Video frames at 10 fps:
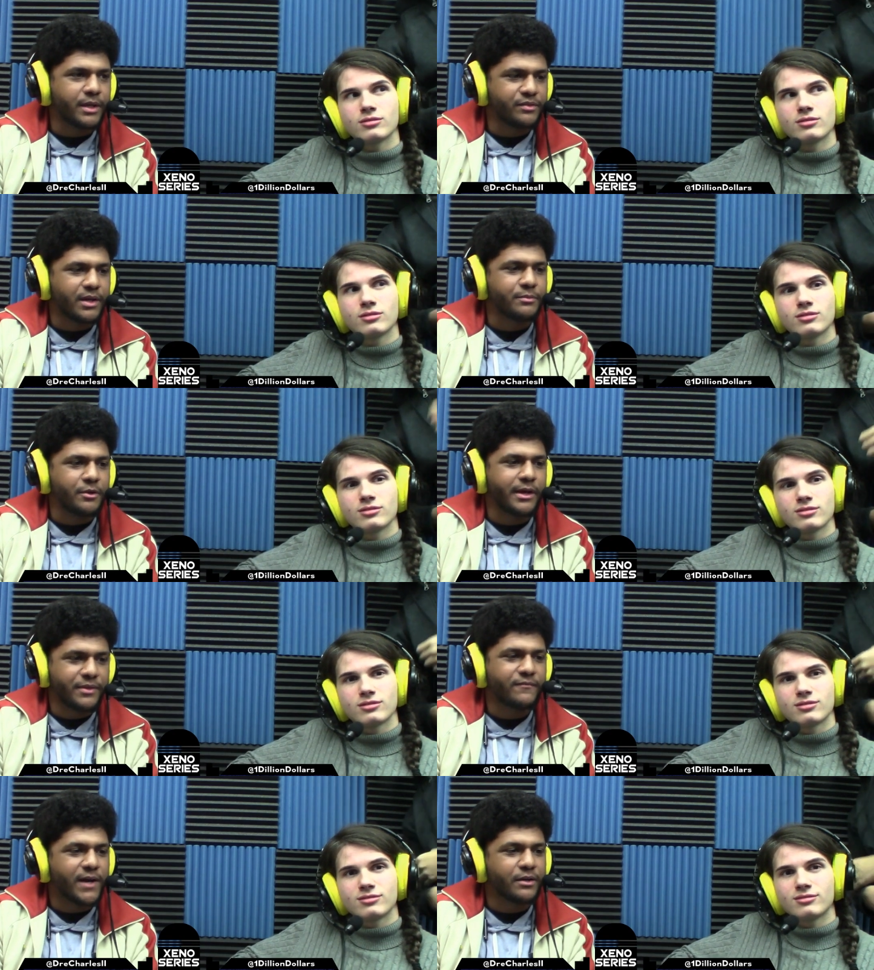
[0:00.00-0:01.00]
Speaker 1: a top tier. I
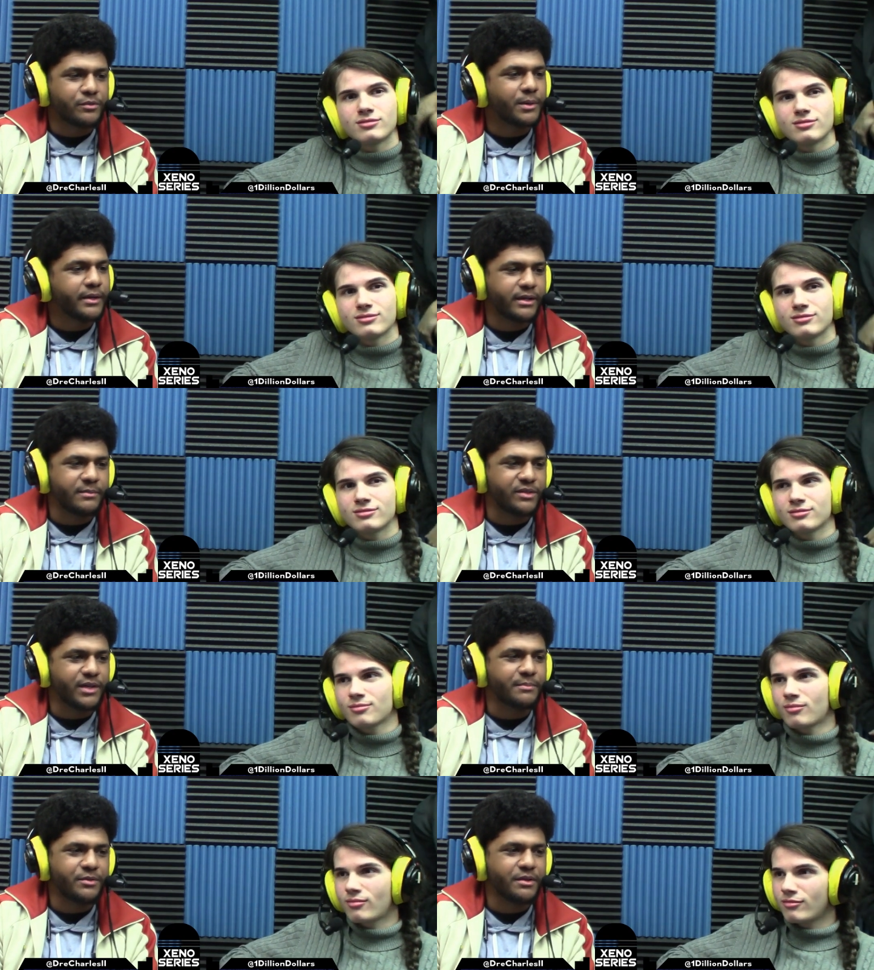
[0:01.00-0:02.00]
think Falcon's probably gonna be
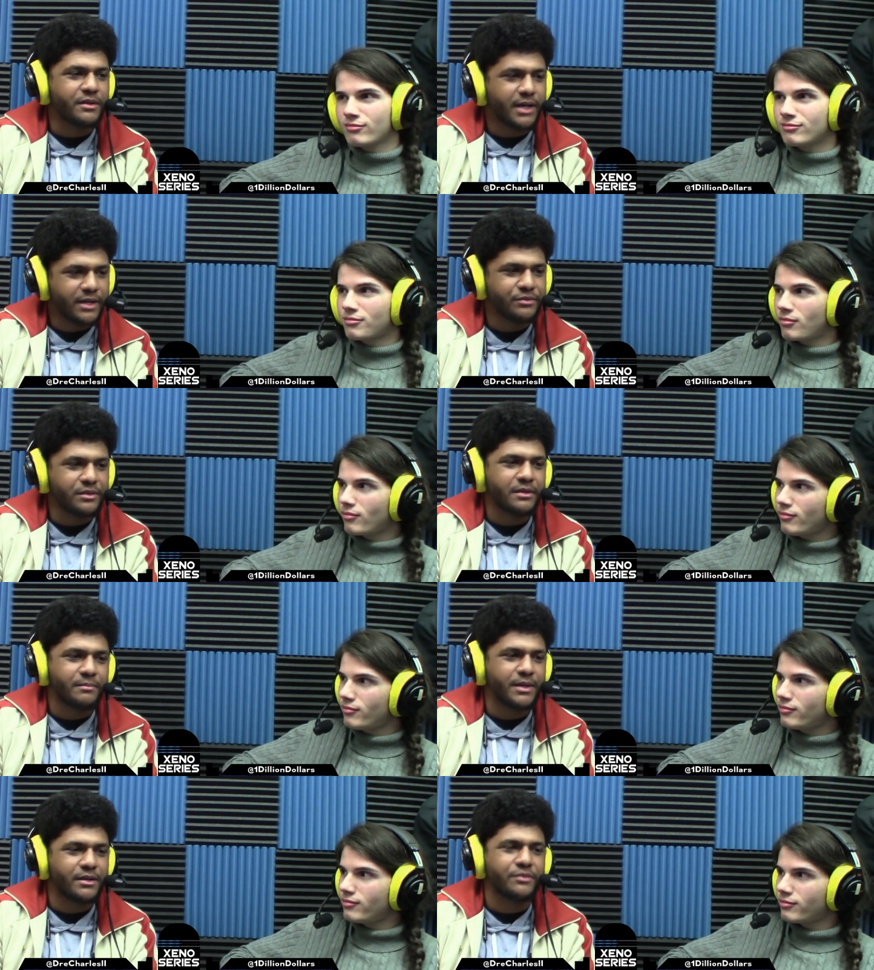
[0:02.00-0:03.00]
top tier, honestly,
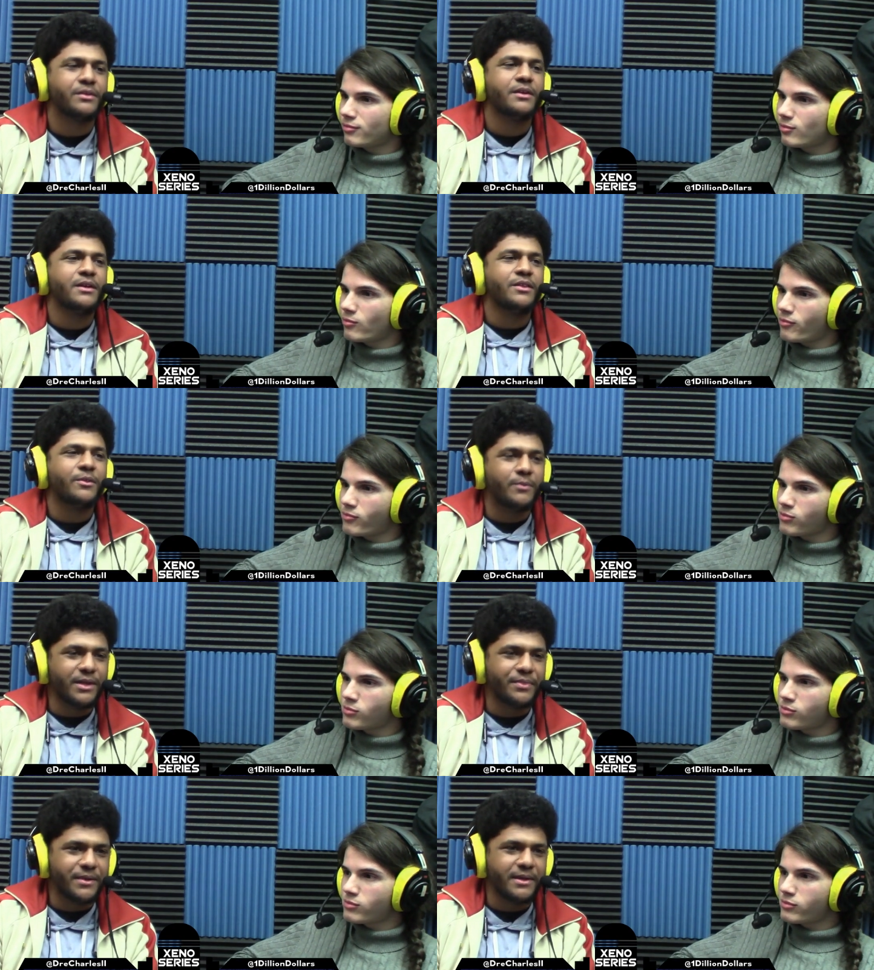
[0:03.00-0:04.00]
because the
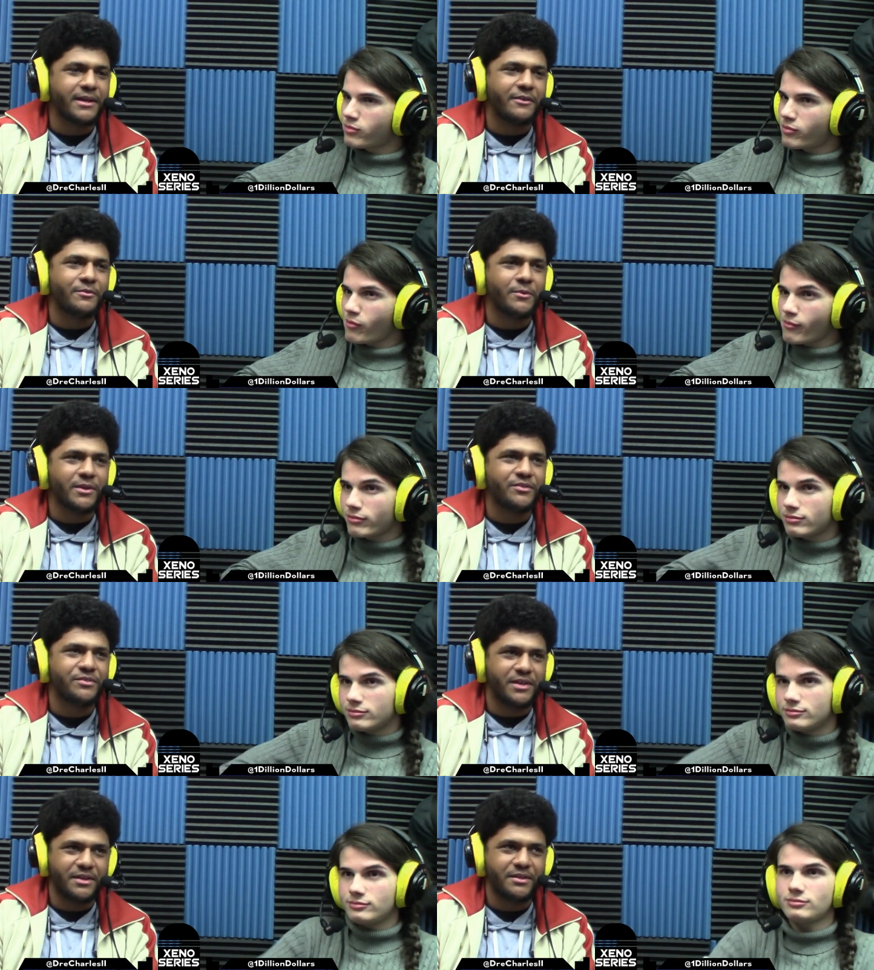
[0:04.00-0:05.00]
one thing everyone
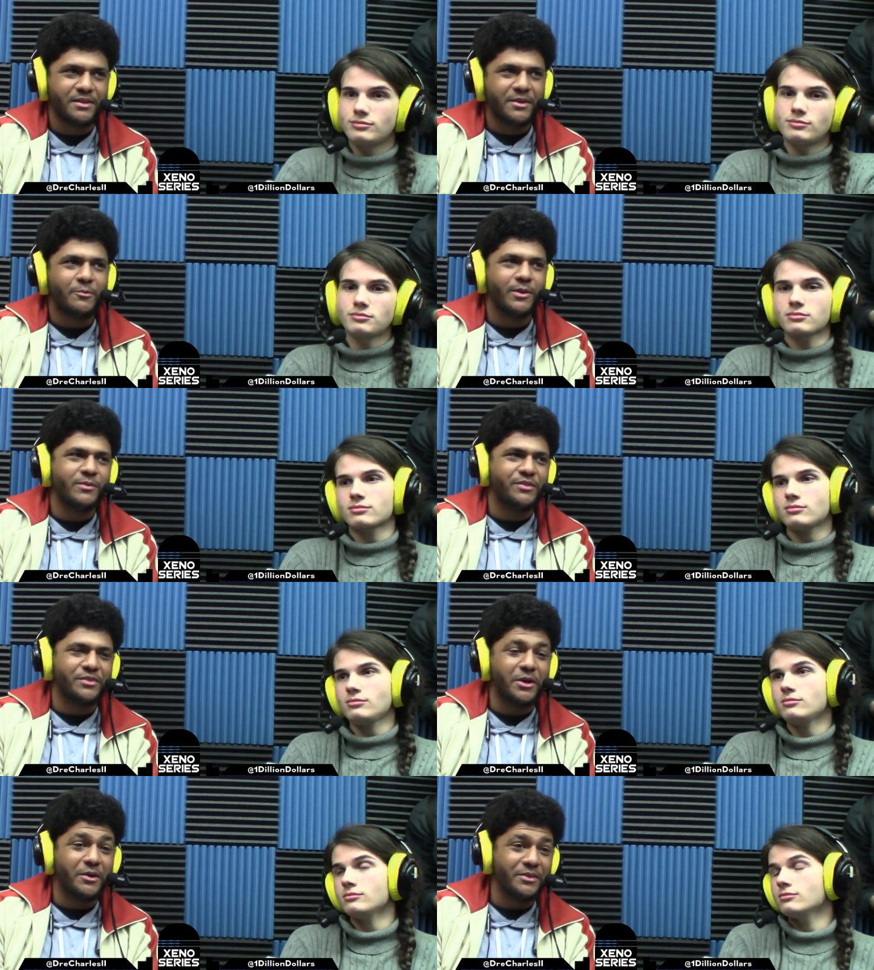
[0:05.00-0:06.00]
said when we
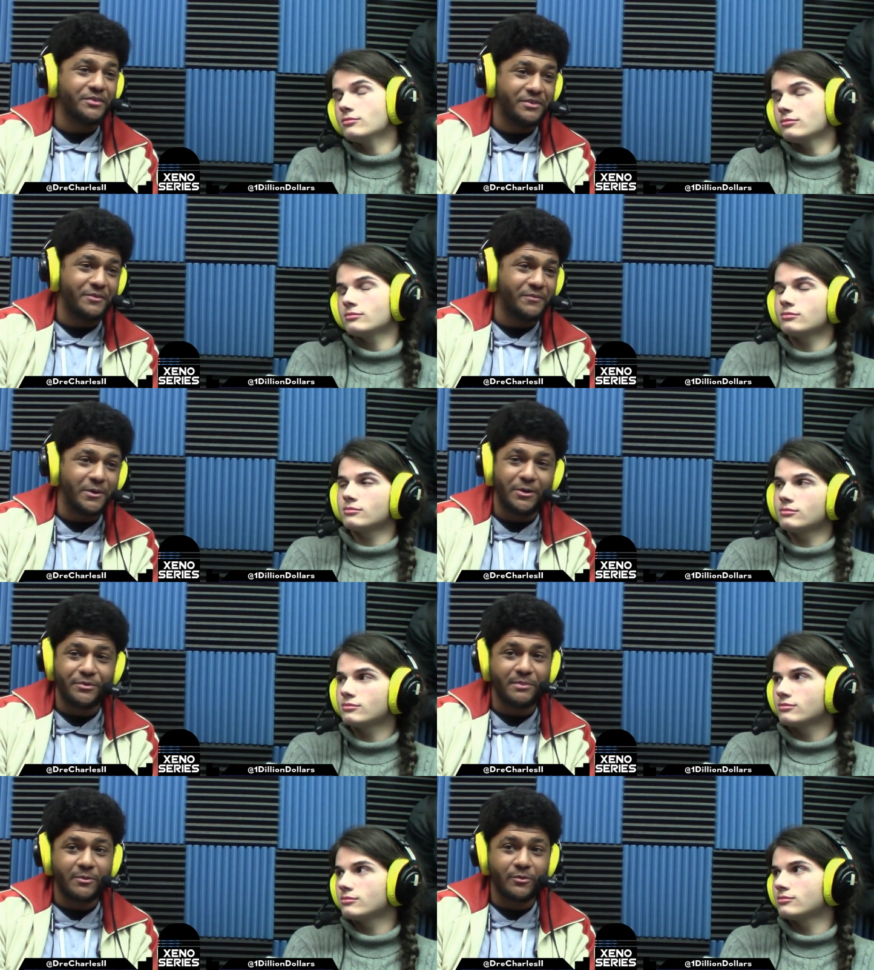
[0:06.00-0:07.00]
saw all this stuff for
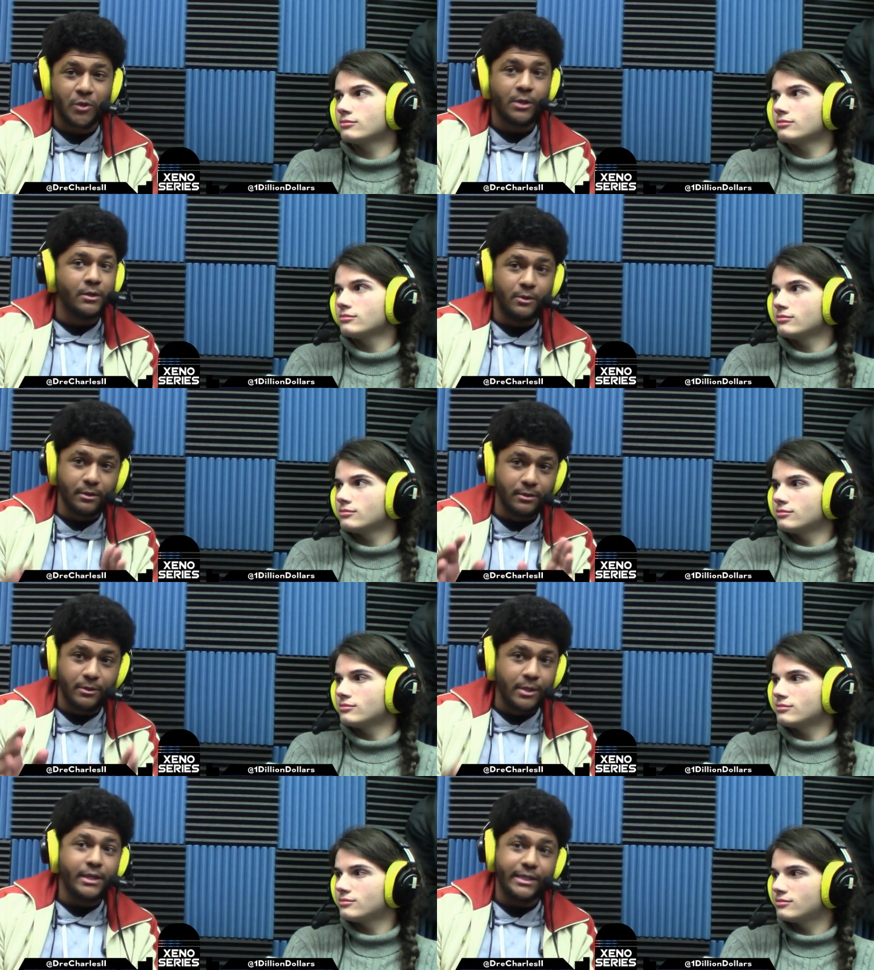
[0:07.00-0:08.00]
Ultimate was,
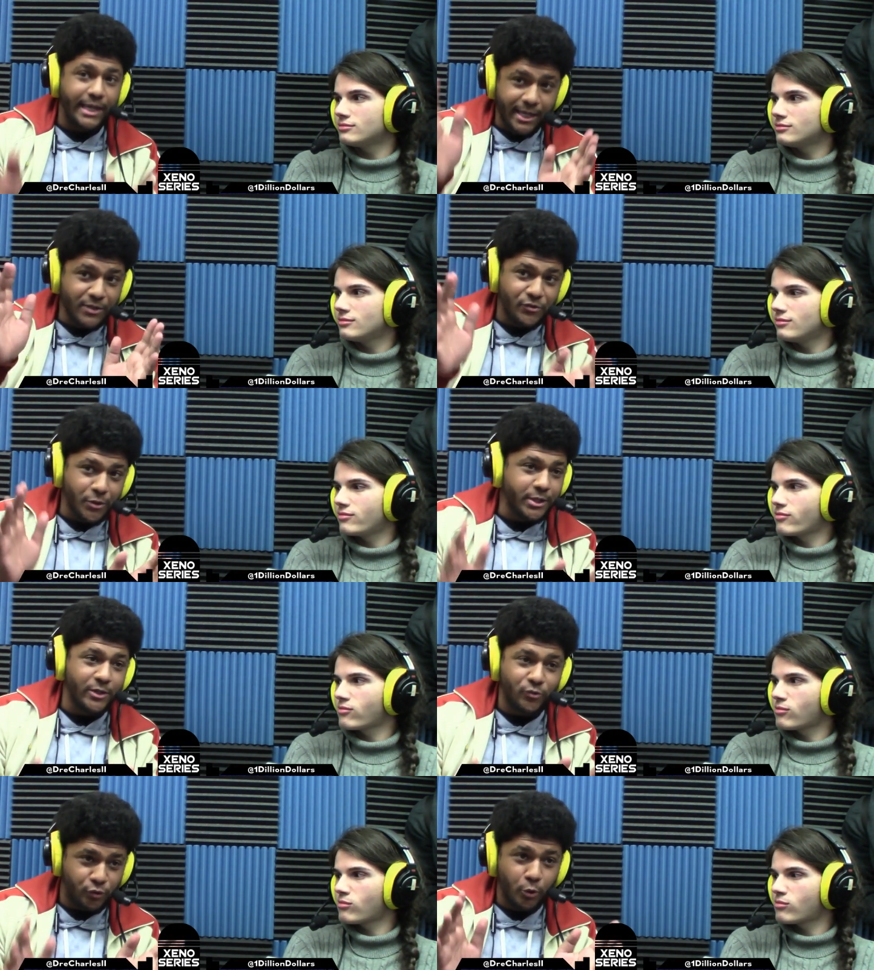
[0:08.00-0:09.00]
Ganon's
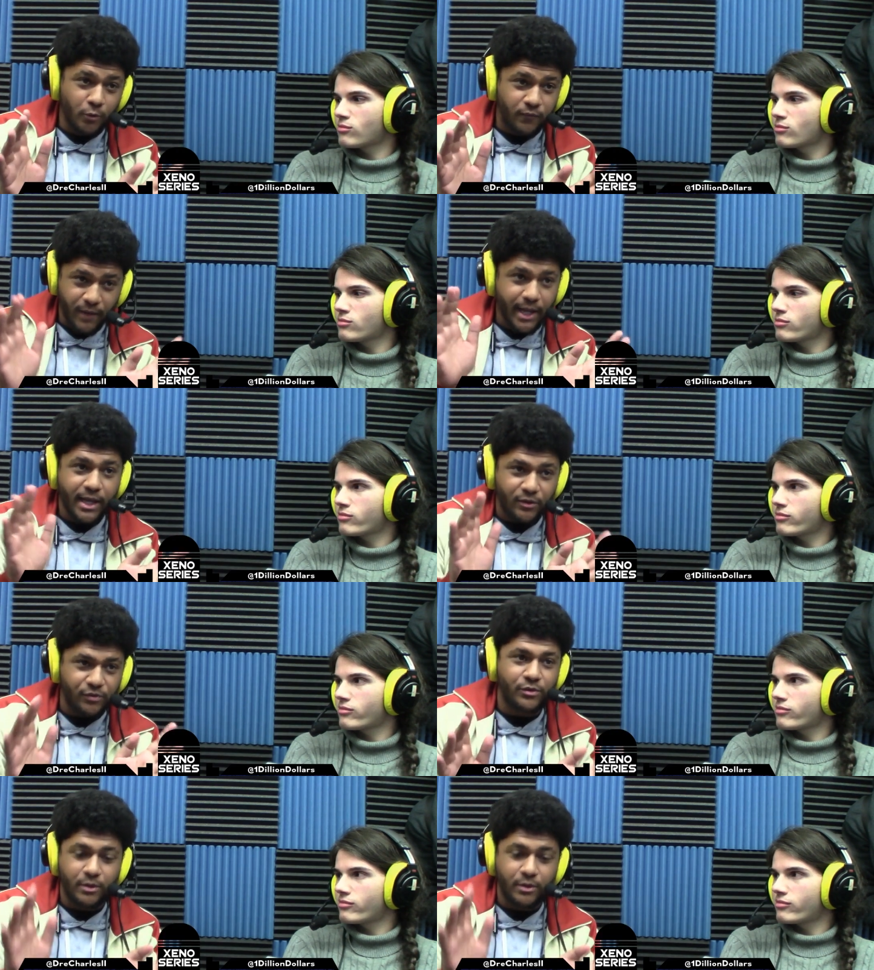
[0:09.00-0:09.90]
looking so fast.